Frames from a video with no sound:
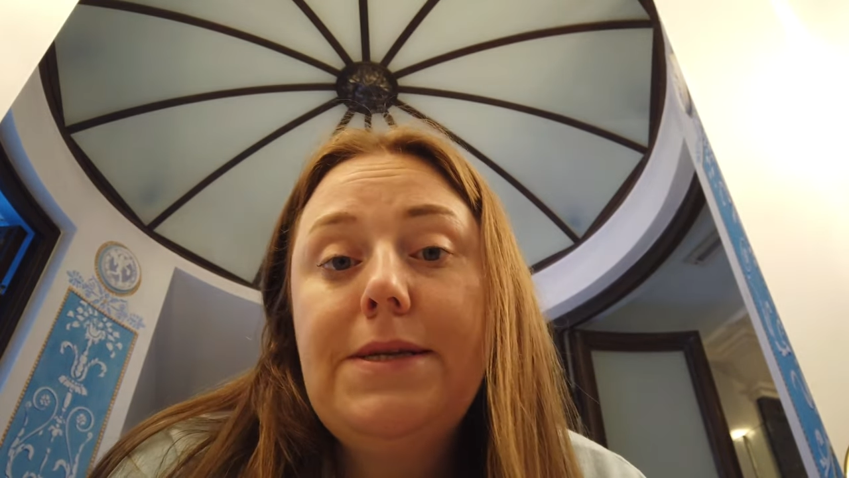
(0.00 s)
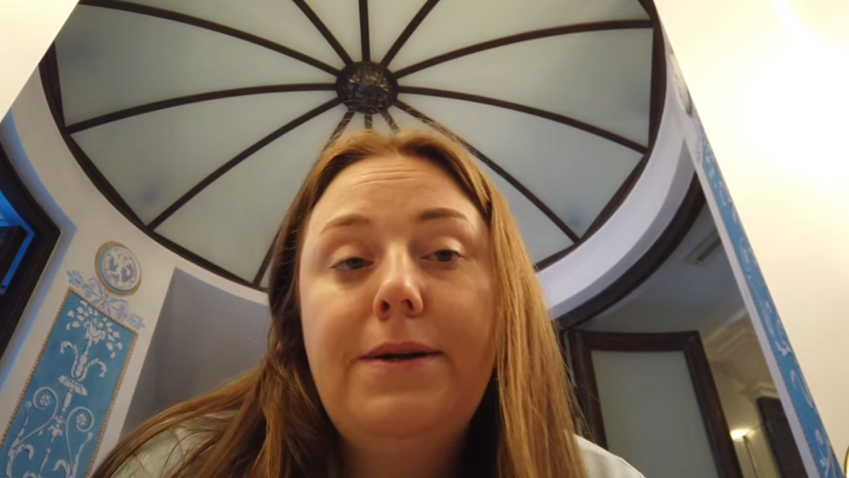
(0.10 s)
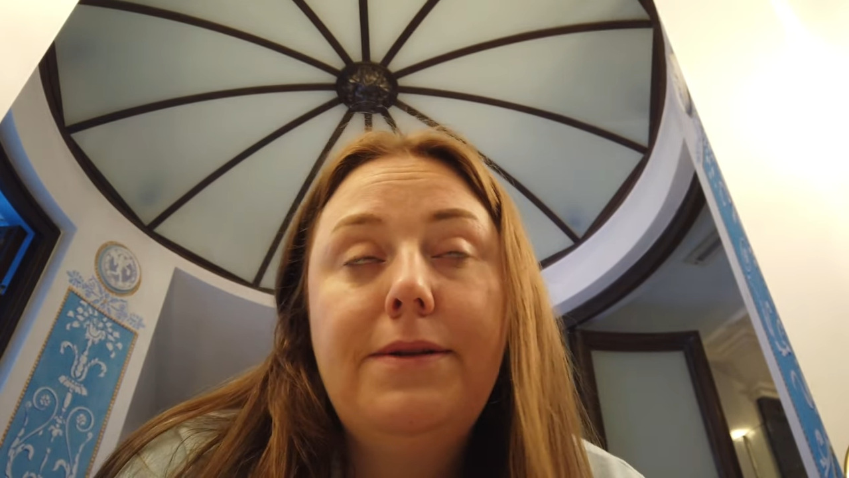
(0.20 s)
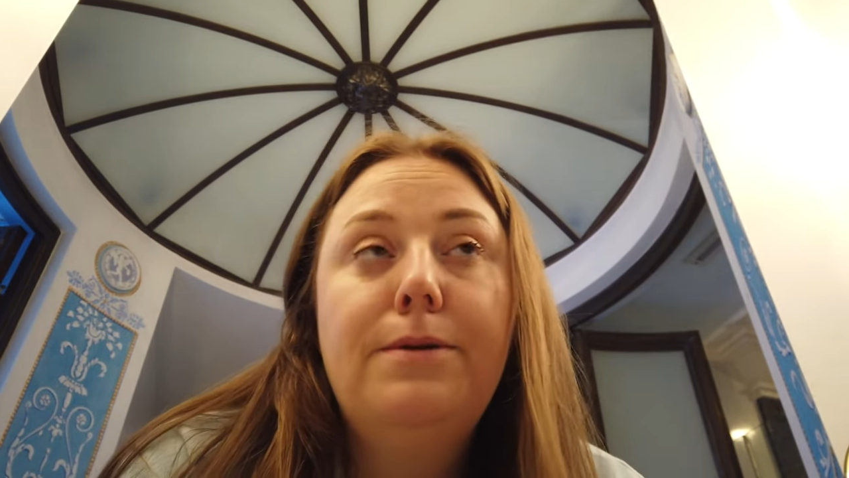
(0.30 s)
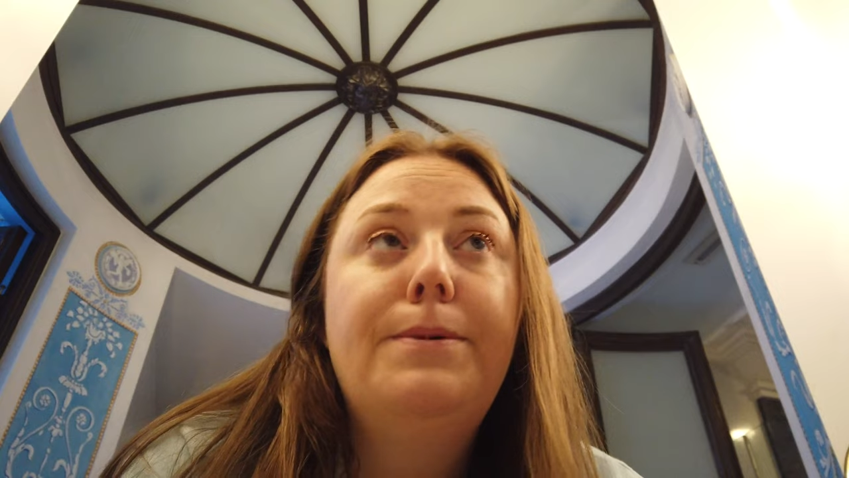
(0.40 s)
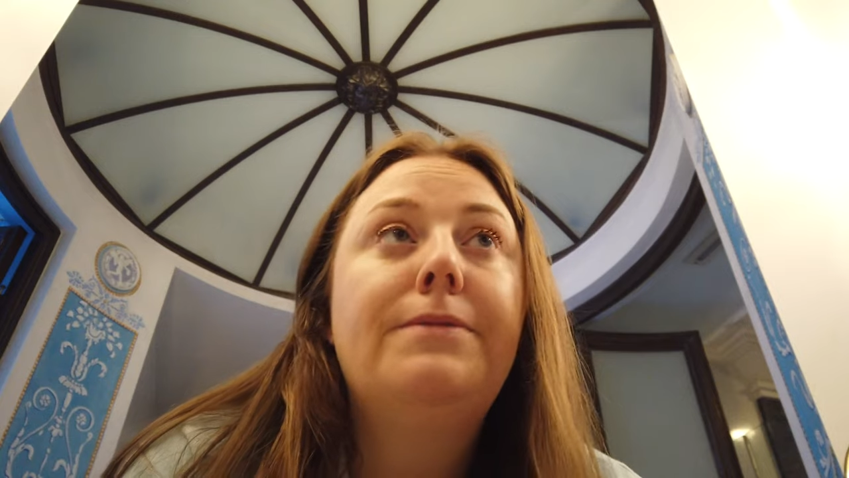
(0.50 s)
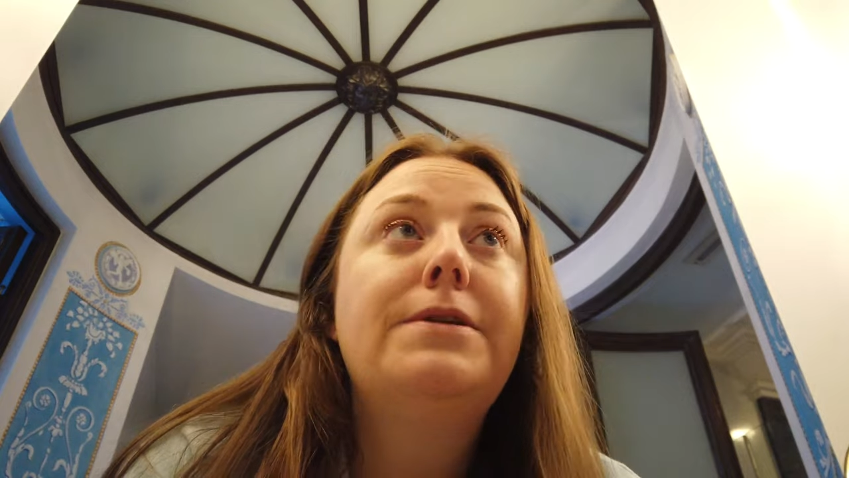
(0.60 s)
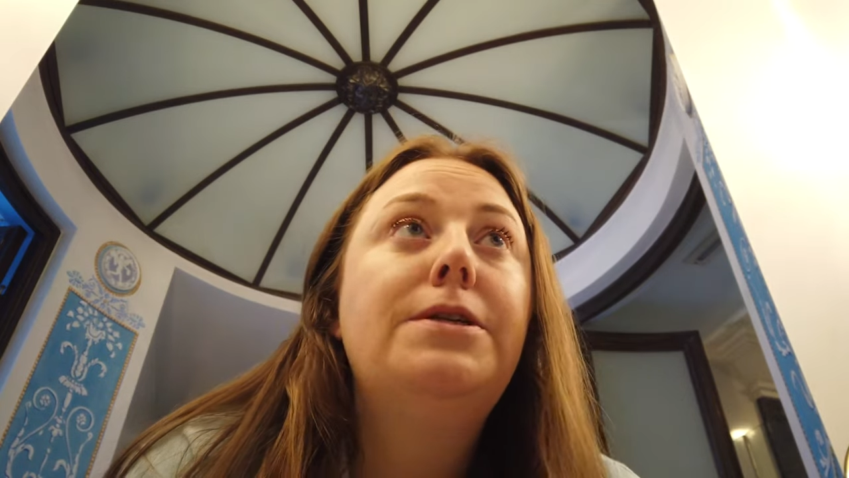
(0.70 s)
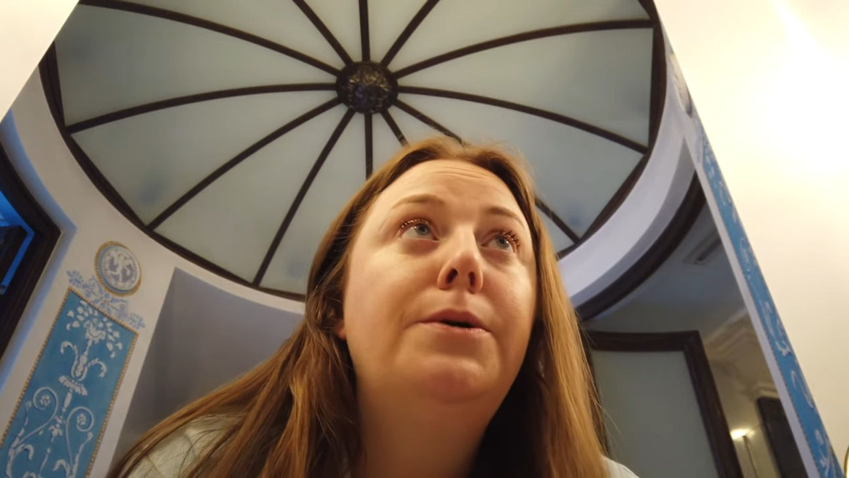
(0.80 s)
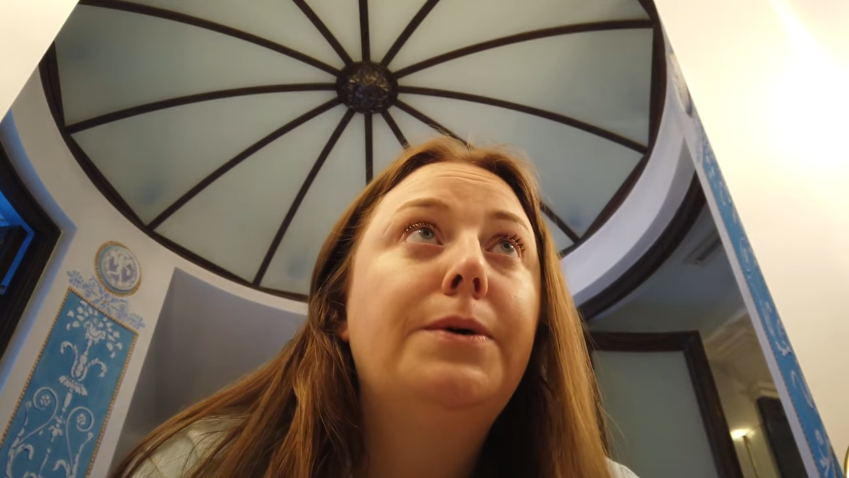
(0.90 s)
on a little bit of
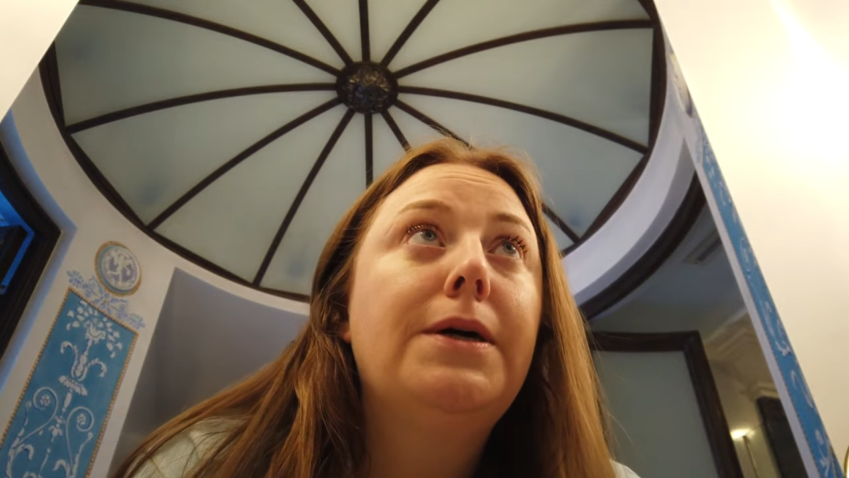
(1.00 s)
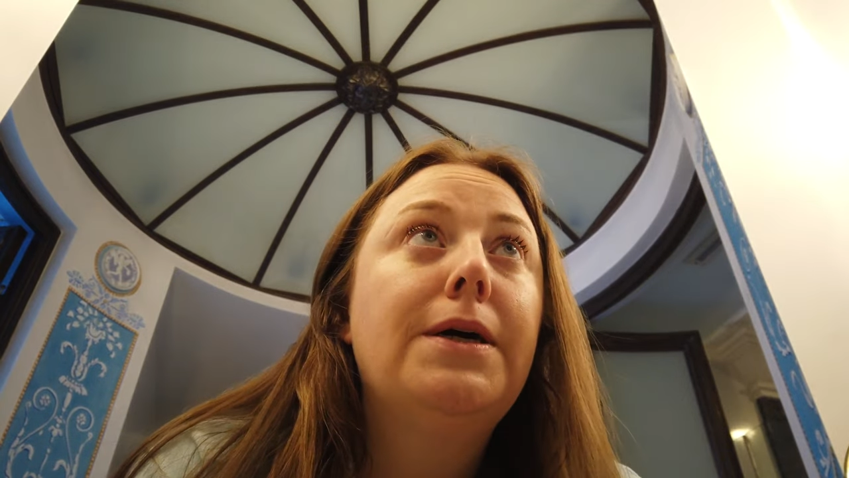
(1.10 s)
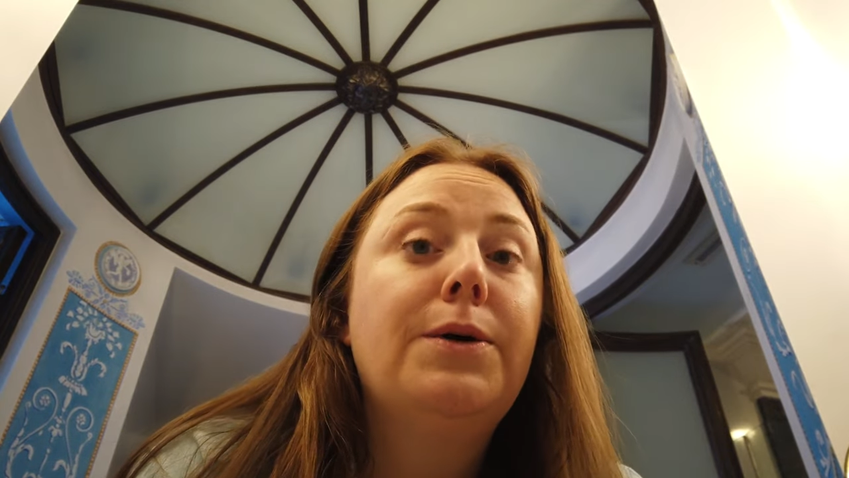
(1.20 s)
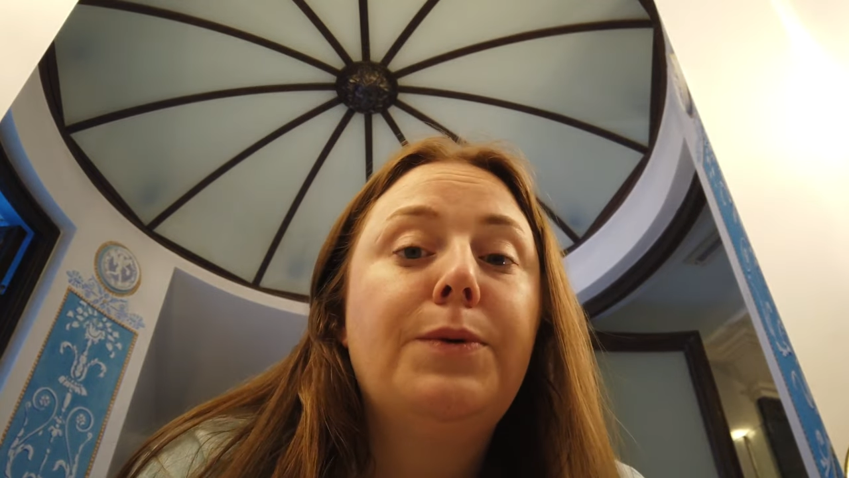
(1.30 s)
a tour.